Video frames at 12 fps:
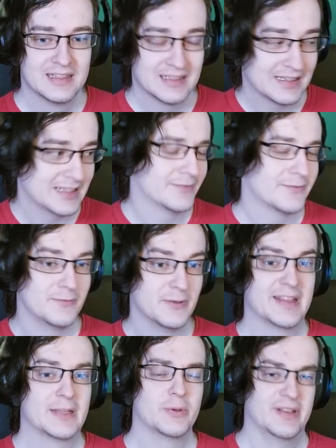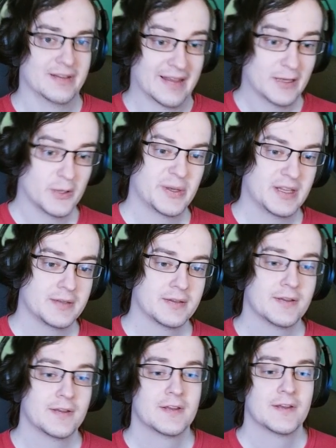If we need to heal AoE,
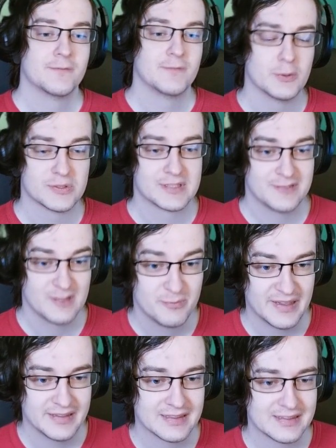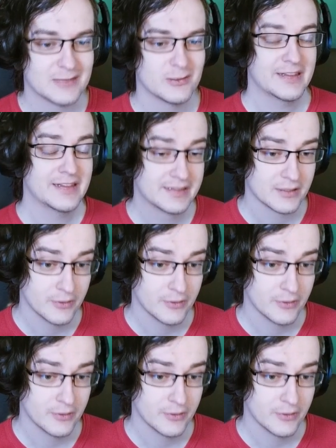we use Swiftment that will eat a